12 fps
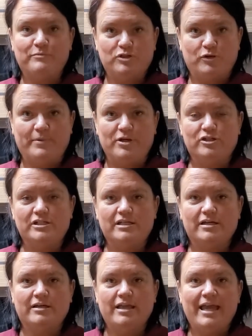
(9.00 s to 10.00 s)
Tuck Me
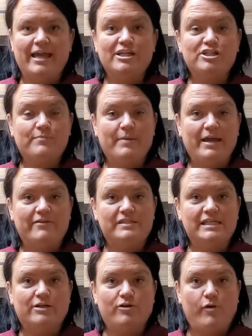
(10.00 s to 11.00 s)
Under. As you may have
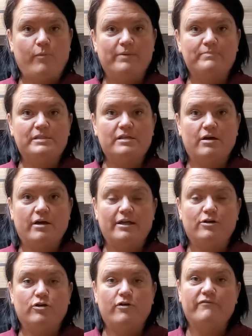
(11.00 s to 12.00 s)
seen on our website and
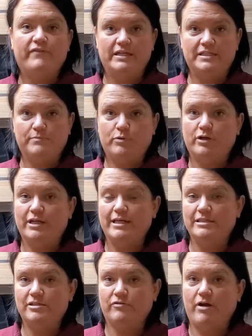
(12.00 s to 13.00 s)
on our Facebook and
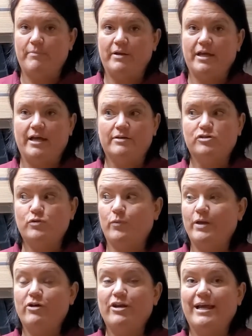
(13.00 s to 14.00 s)
Instagram accounts,
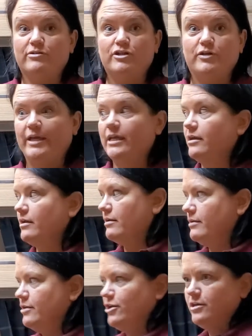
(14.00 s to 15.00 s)
we are now doing
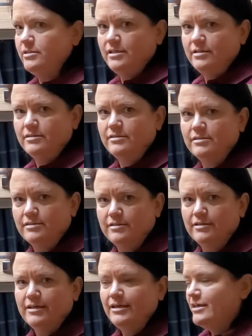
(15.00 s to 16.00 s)
curtains.
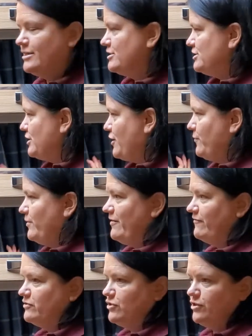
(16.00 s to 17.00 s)
So we
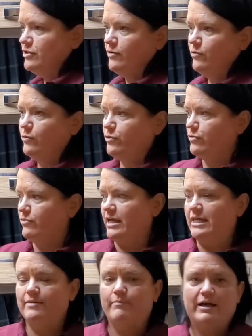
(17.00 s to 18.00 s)
have done all three
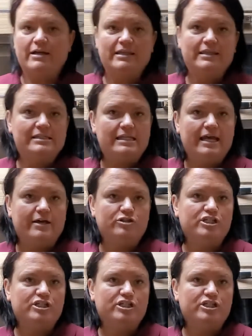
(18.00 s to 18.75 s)
in the back in this lounge